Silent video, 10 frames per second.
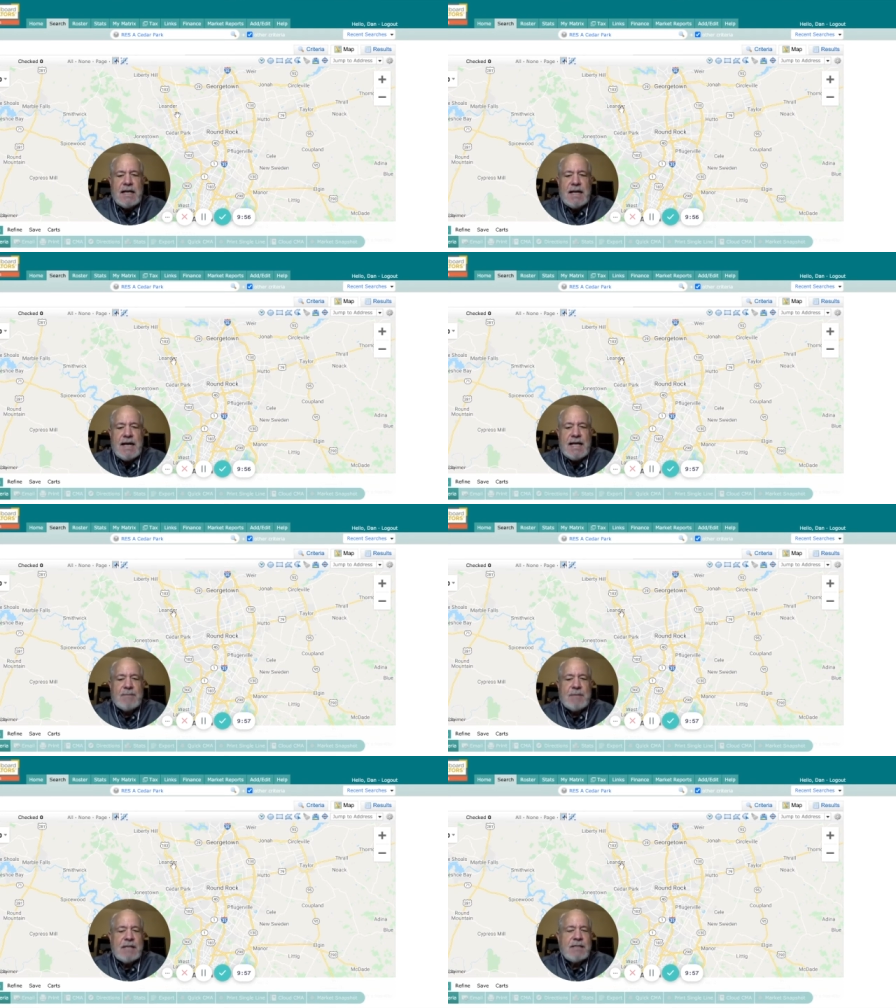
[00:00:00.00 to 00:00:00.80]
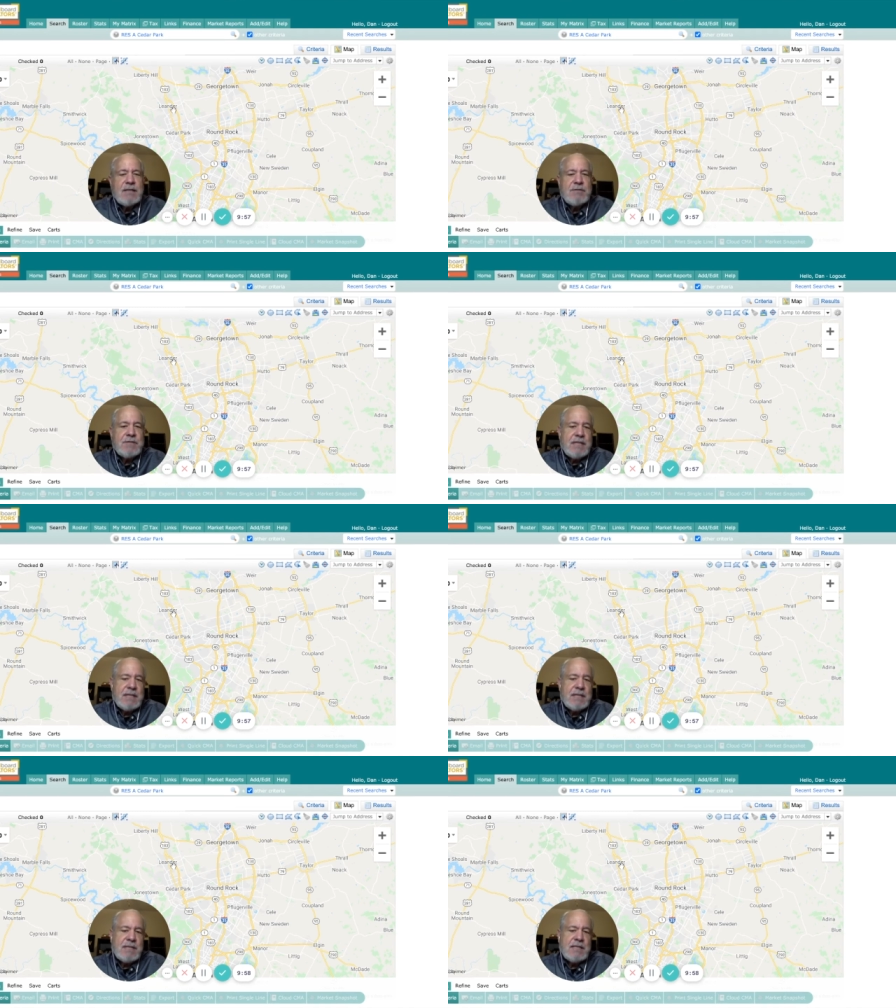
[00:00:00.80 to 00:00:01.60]
Add about another
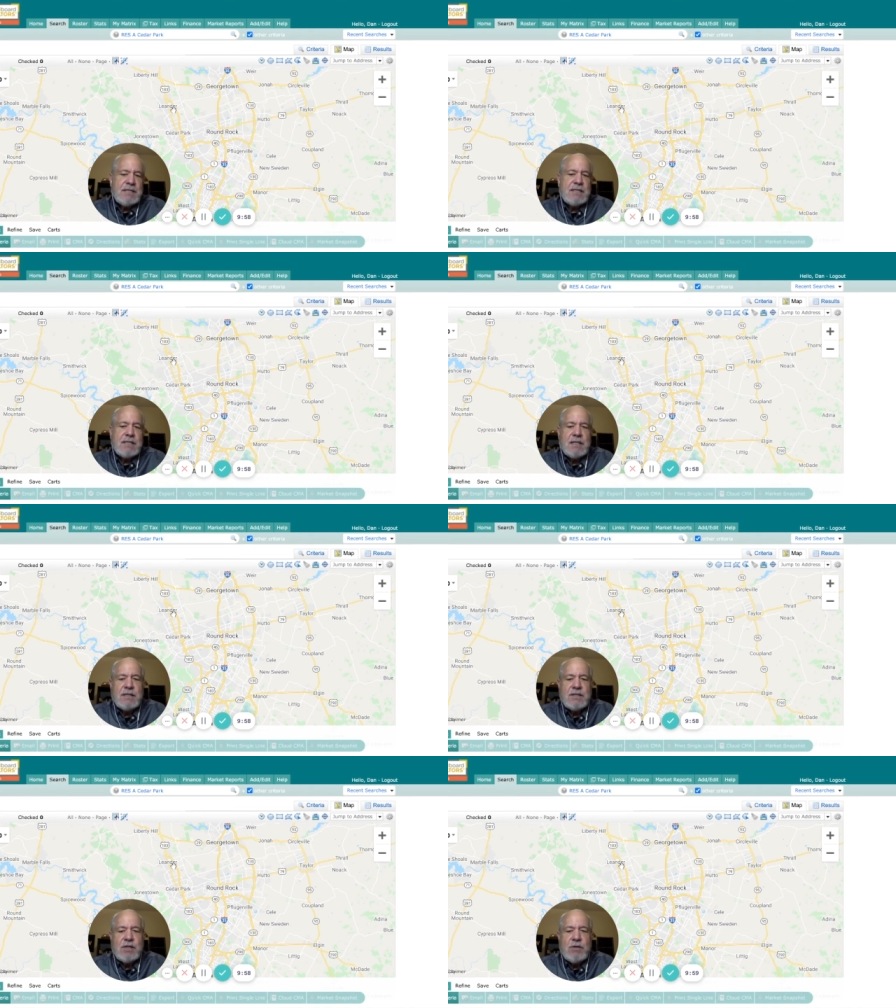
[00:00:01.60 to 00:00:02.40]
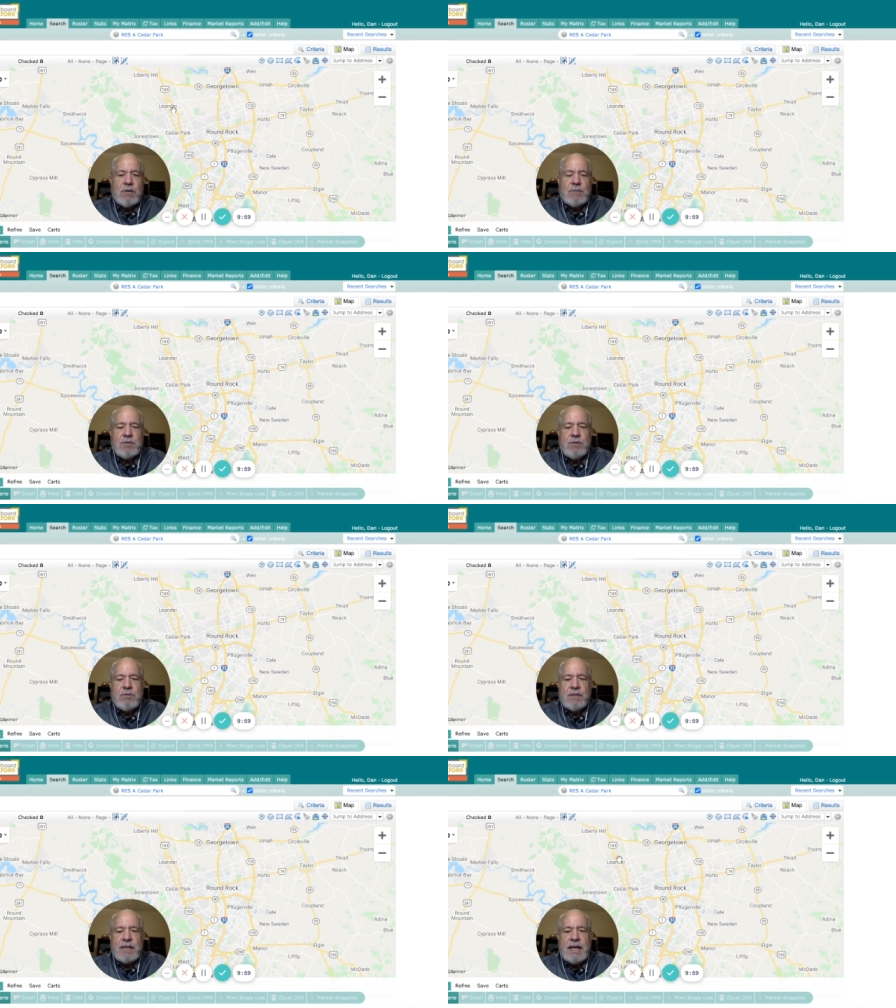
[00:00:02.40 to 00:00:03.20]
10 minutes uh, to go up
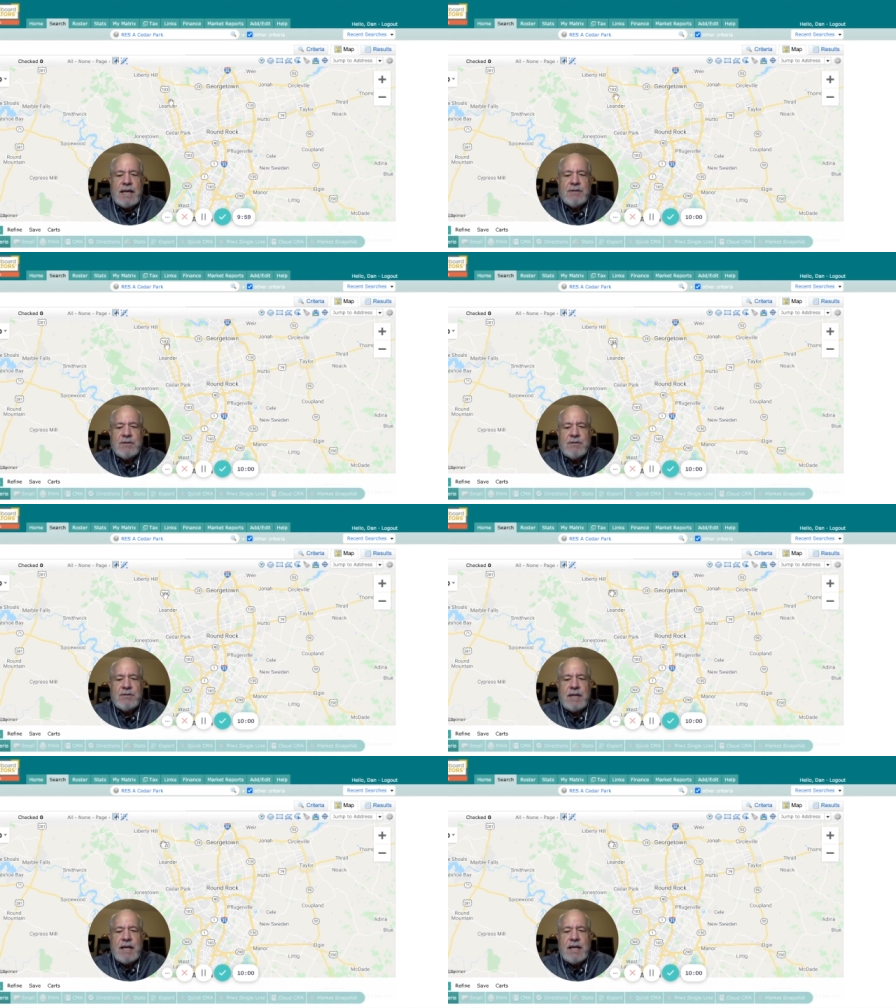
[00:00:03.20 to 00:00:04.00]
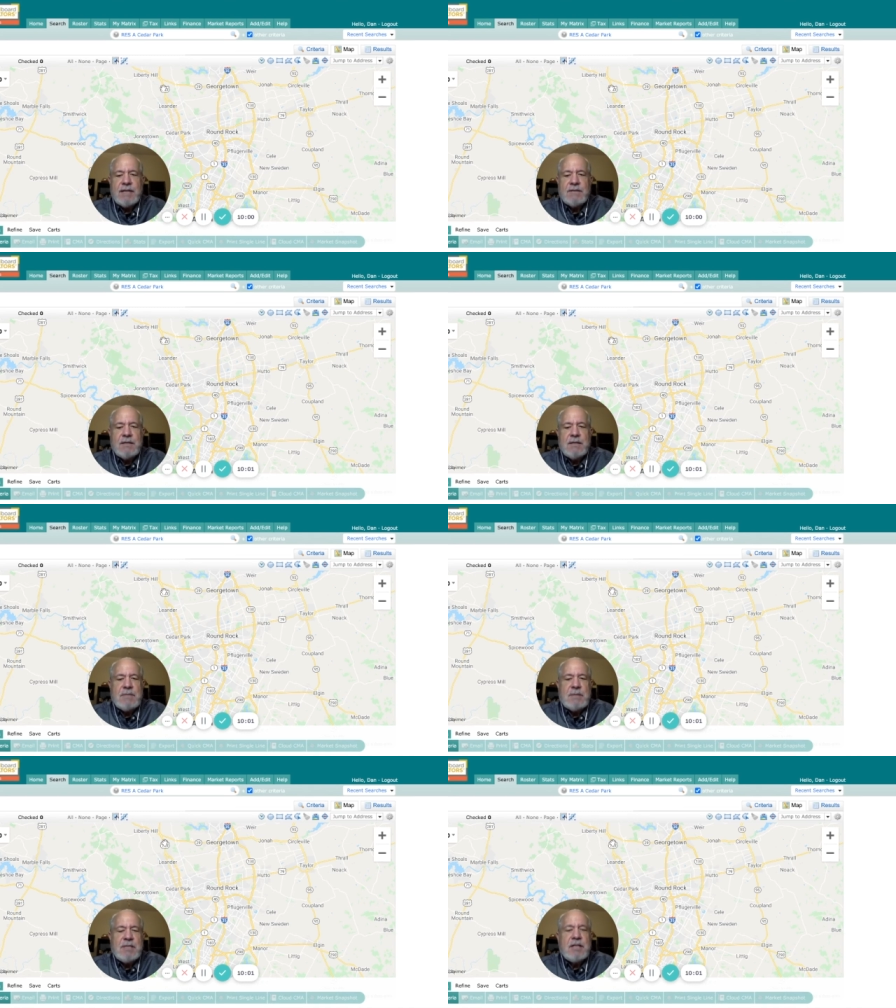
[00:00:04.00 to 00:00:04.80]
to Leander and
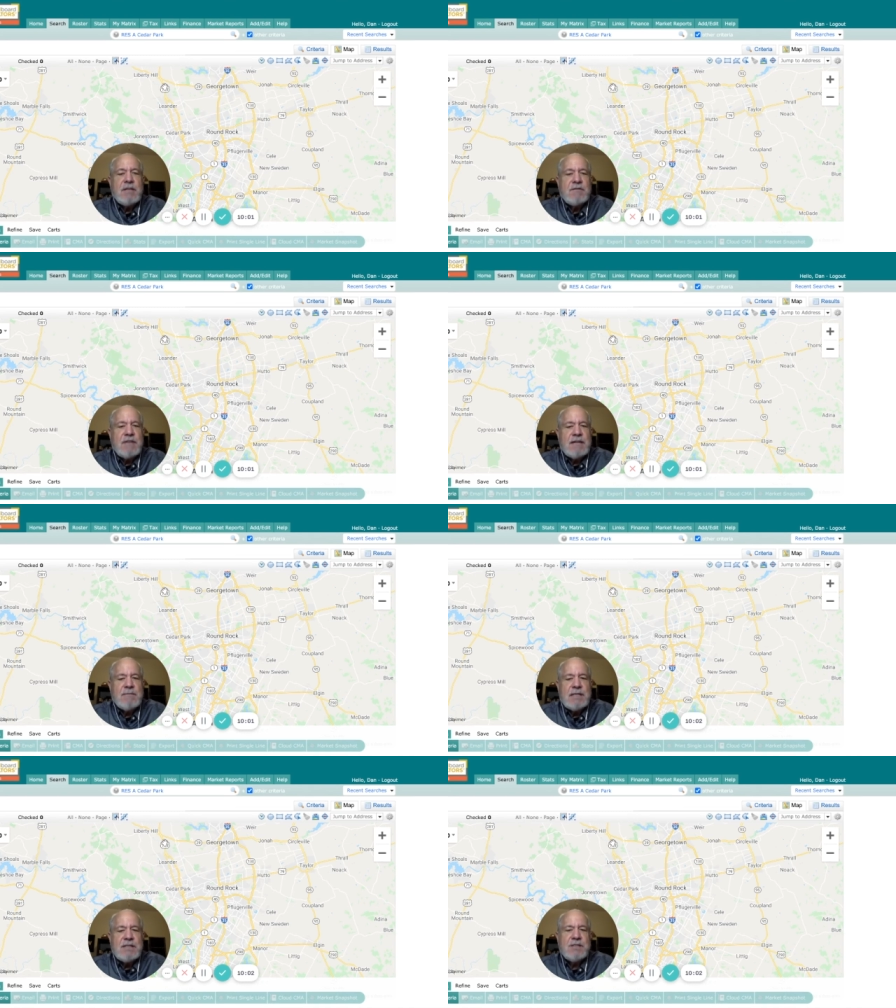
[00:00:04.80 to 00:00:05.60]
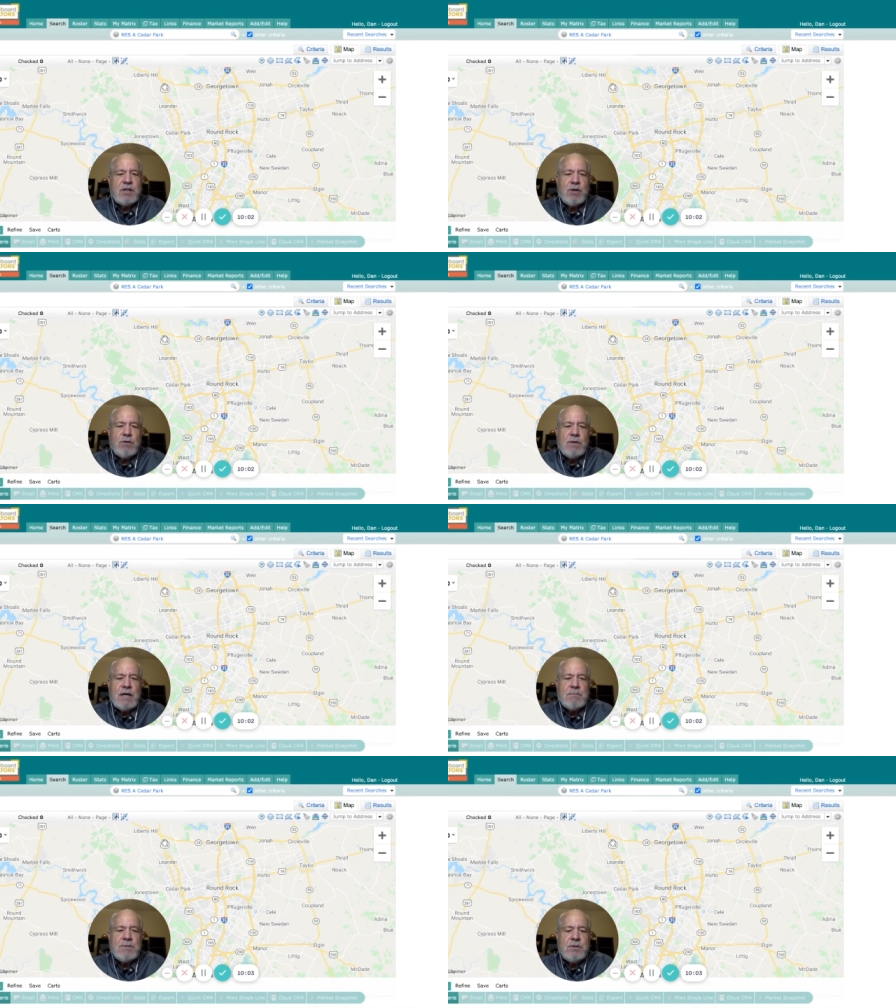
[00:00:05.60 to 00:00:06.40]
maybe another five minutes to go
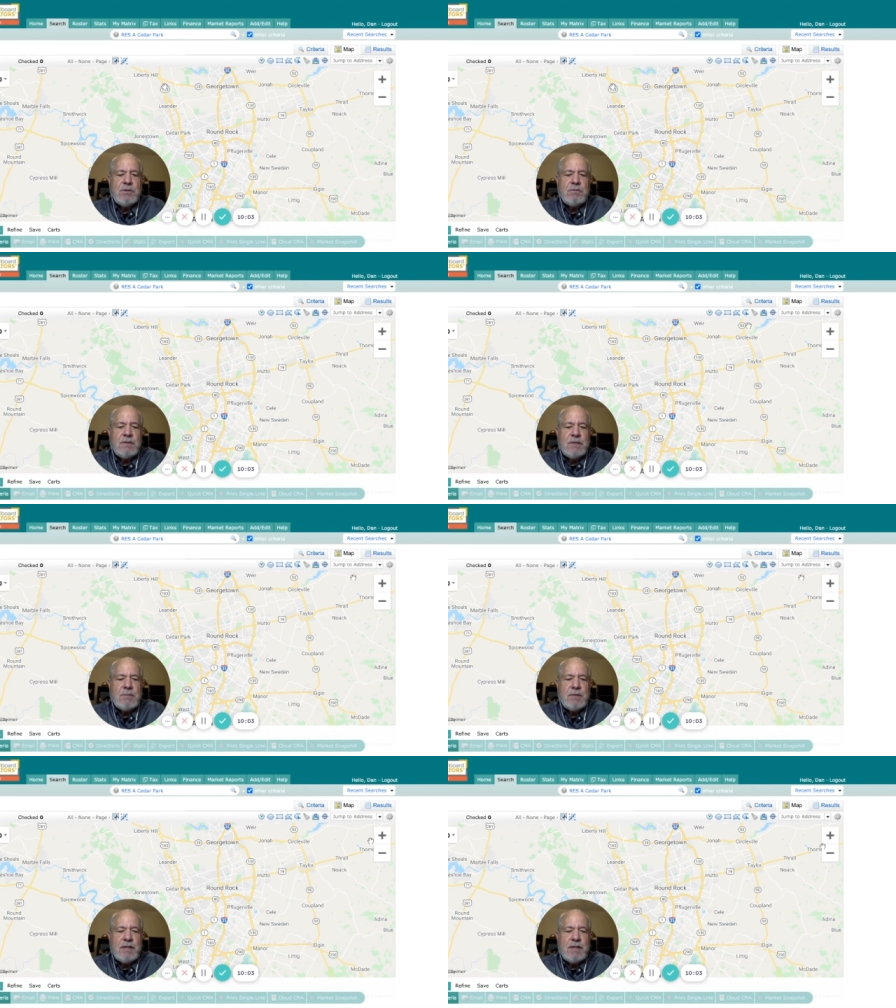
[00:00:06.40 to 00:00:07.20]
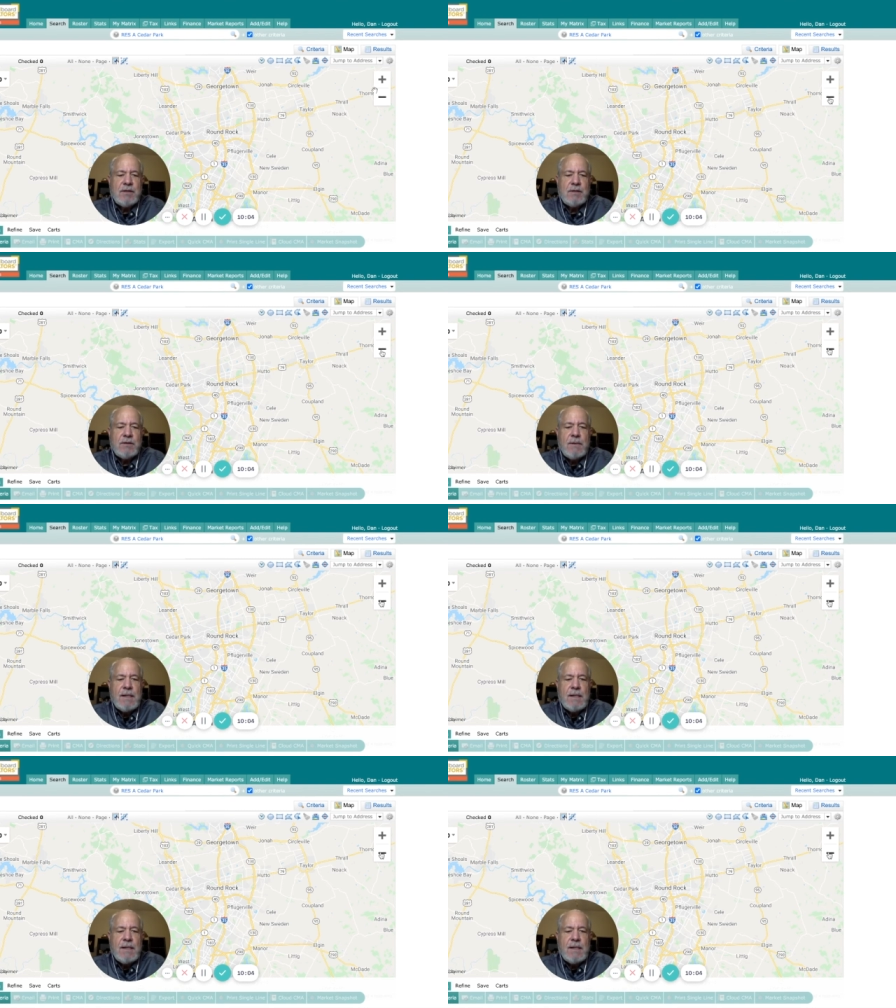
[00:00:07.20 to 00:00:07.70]
up to Liberty Hill.